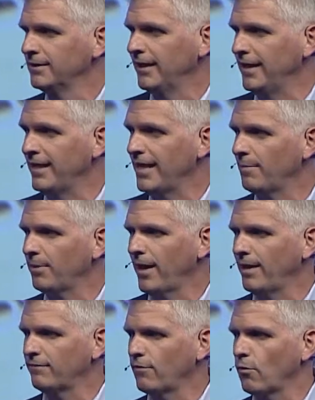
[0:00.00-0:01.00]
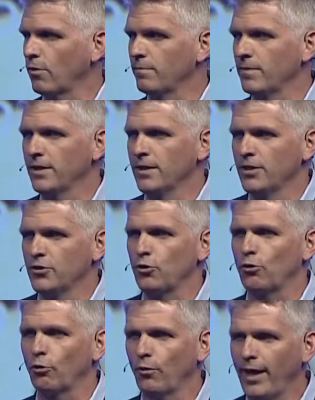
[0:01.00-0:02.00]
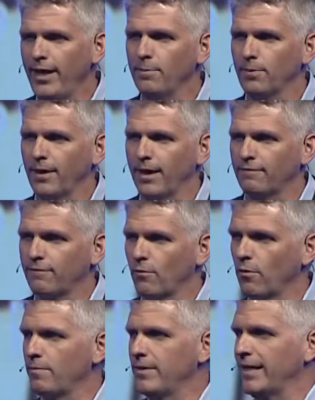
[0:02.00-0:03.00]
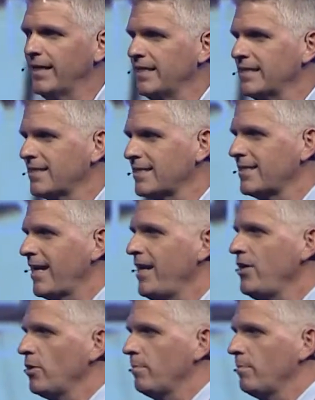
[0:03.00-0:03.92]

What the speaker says: in that platform to create a platform that can sustain your